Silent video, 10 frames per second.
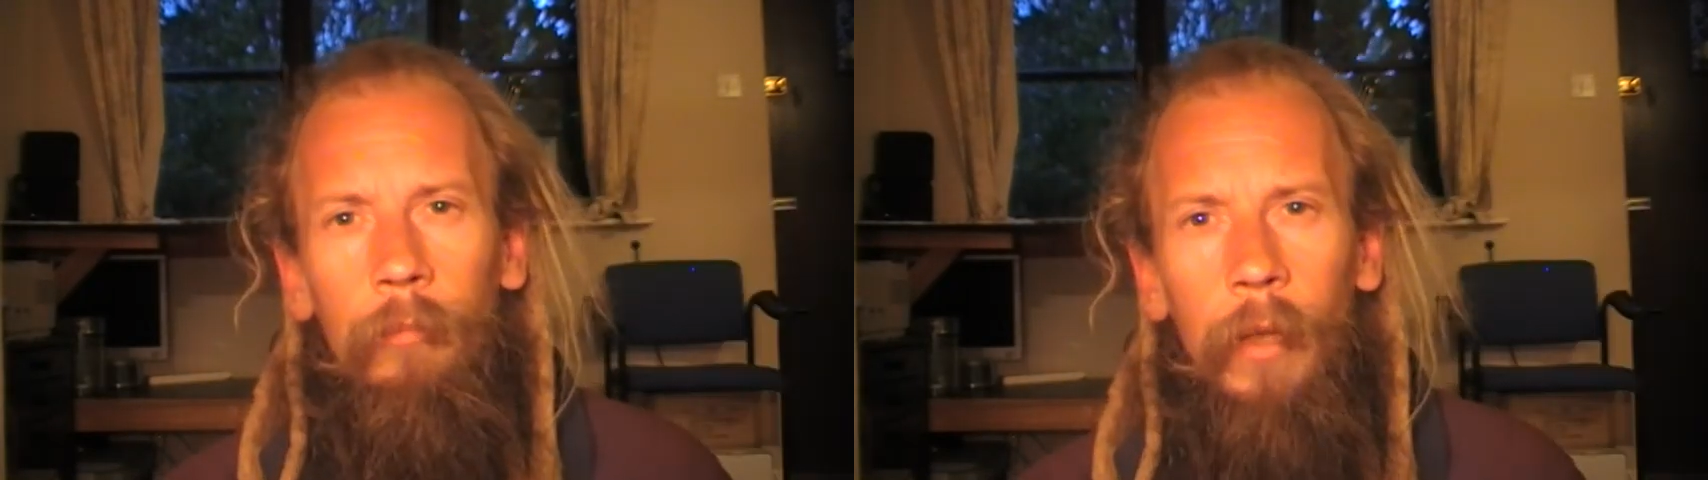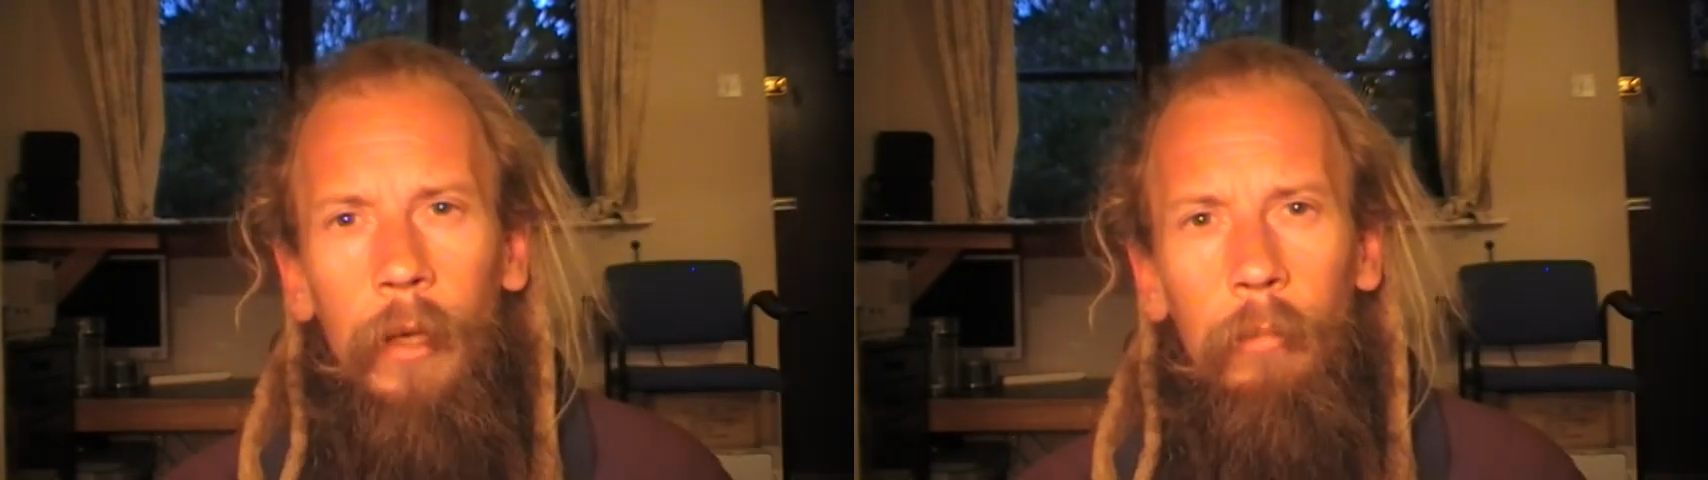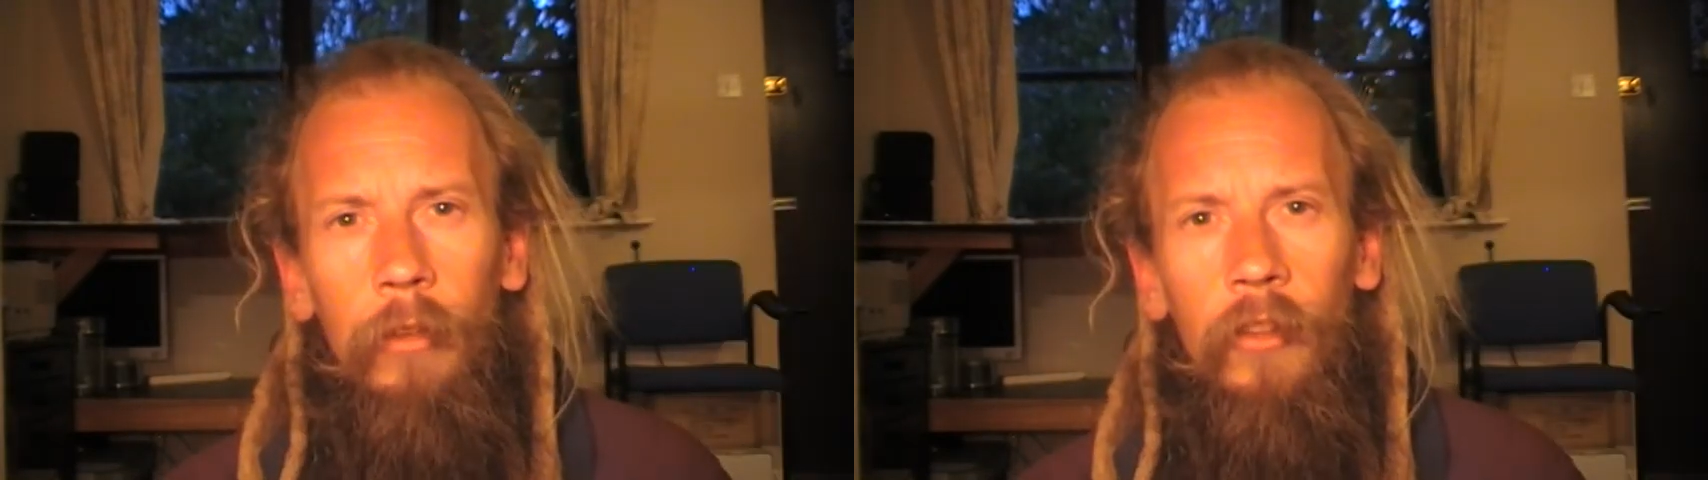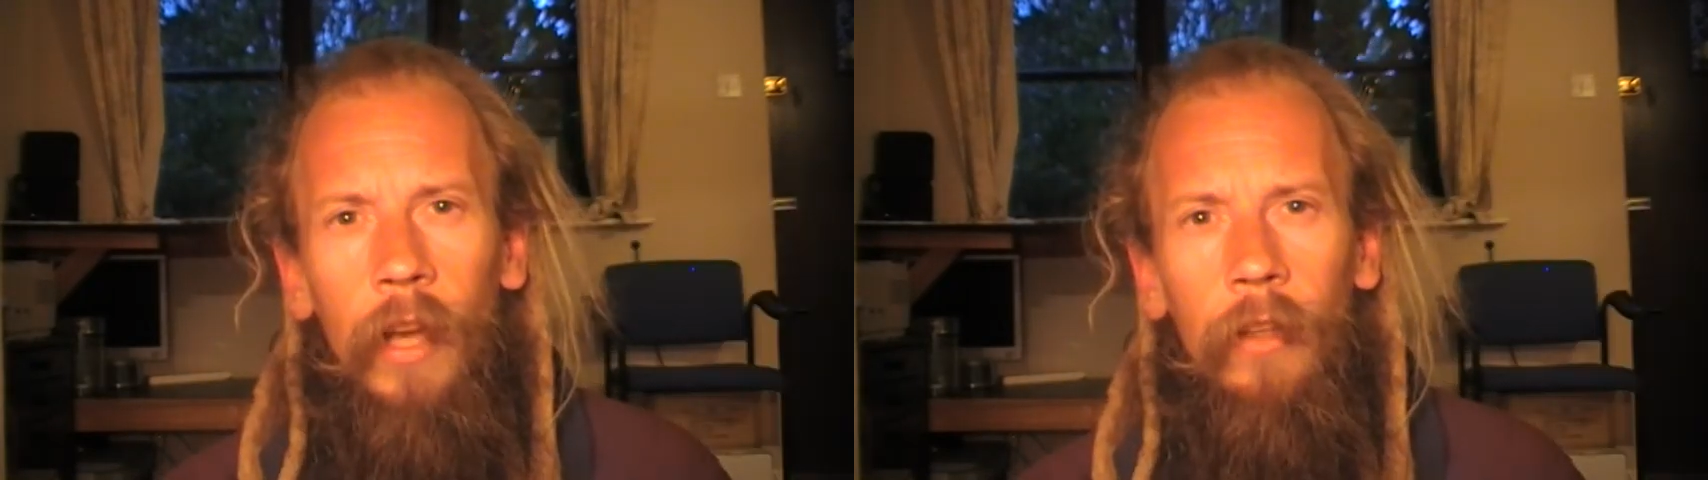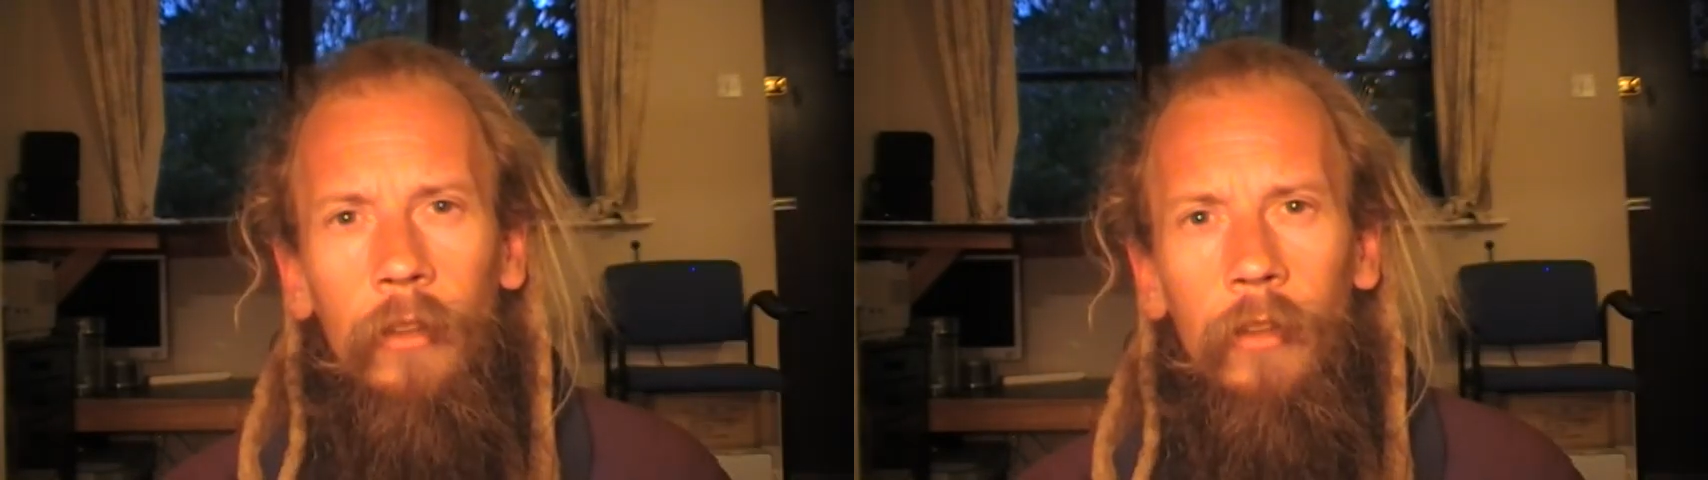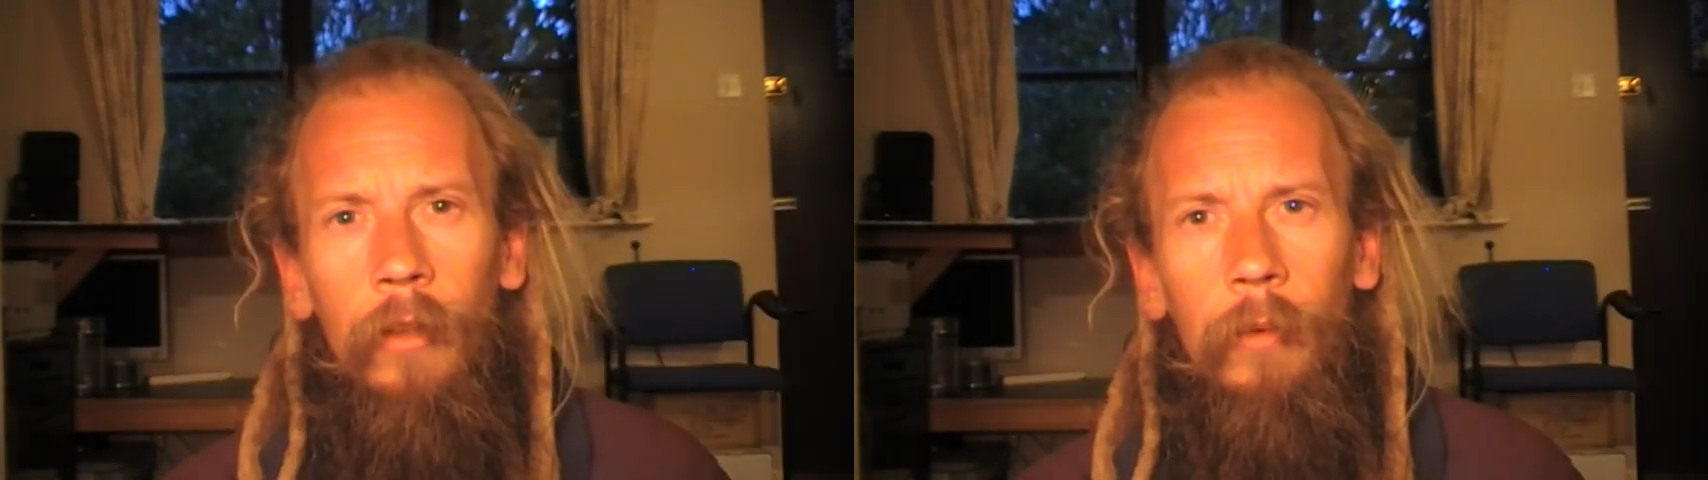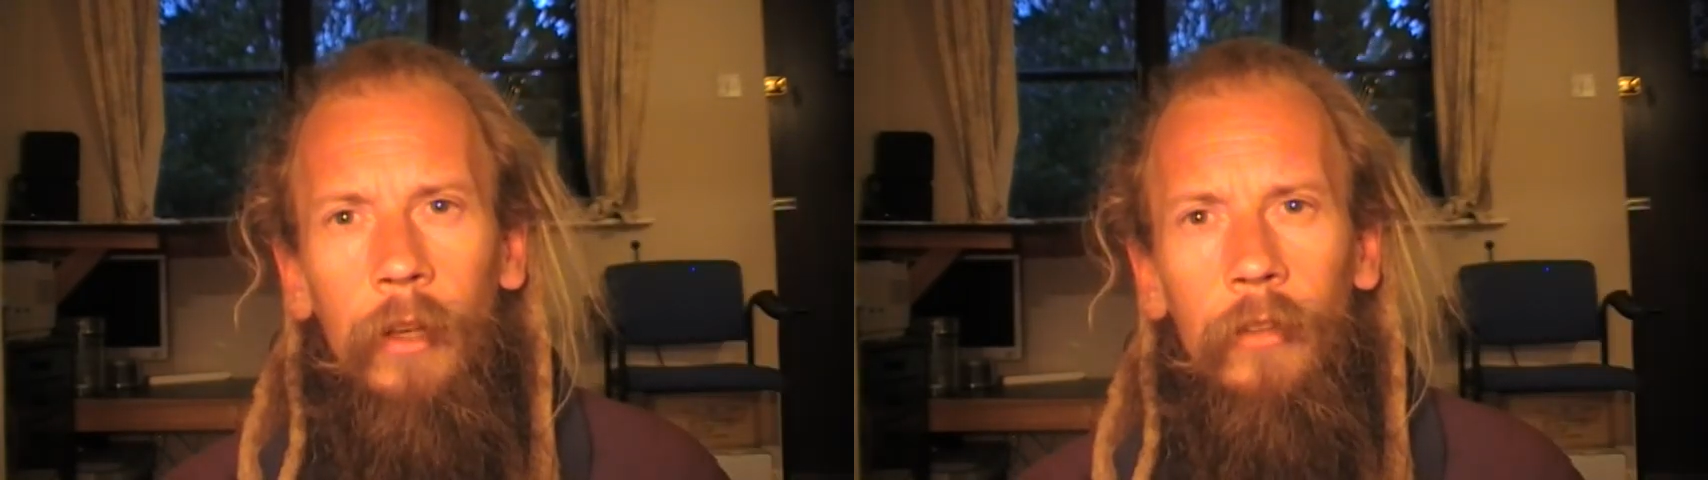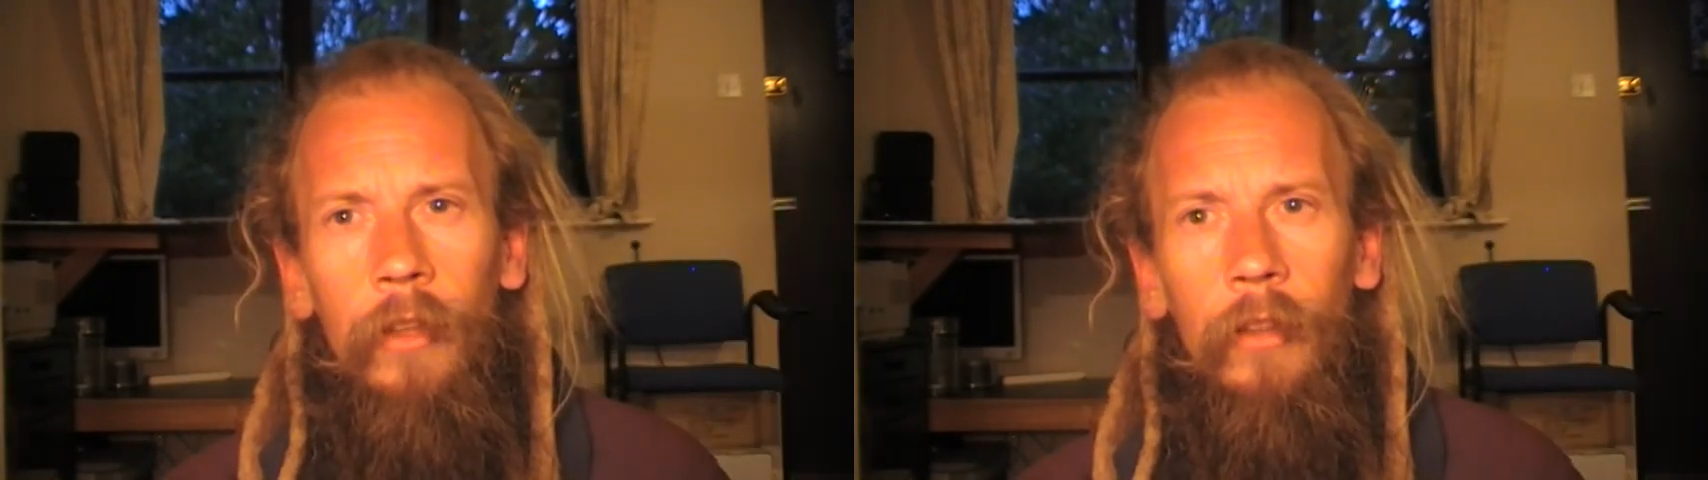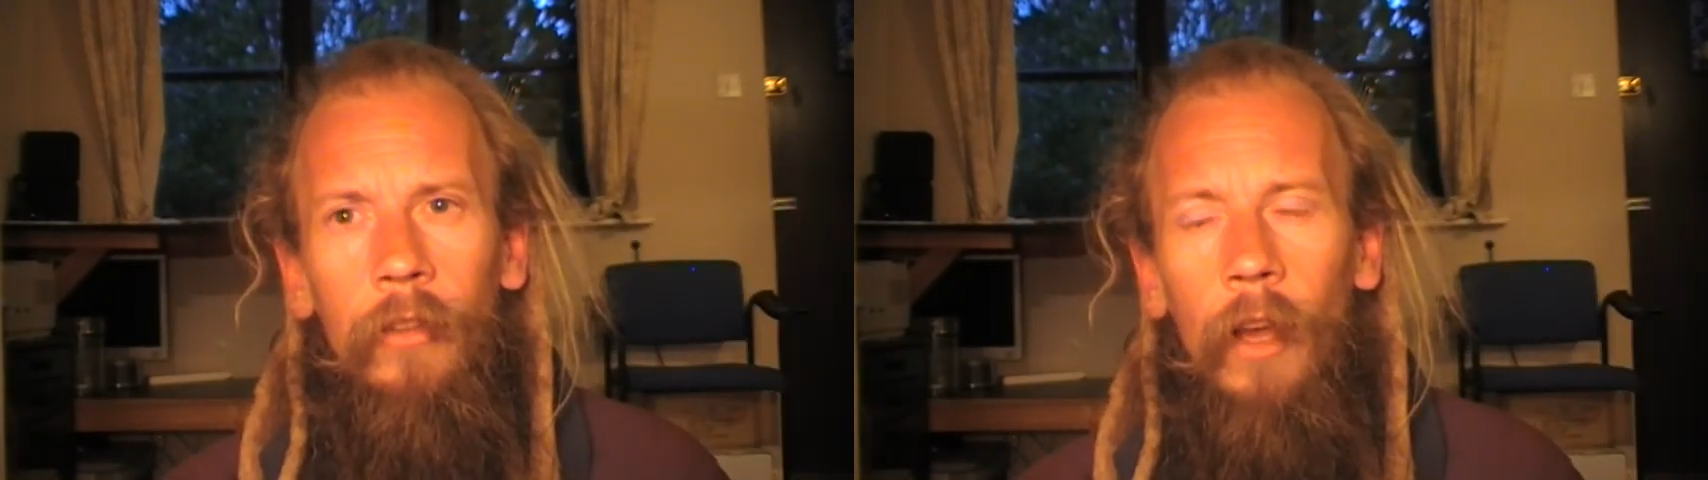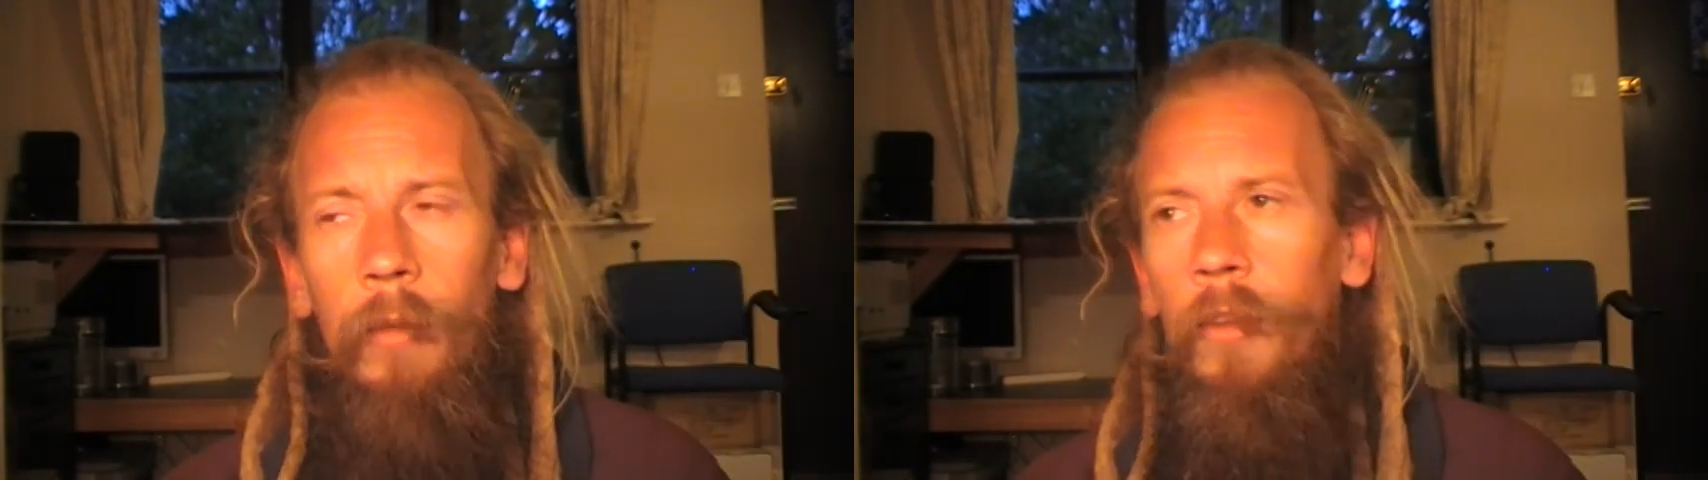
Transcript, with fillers: been a projector in my certain time.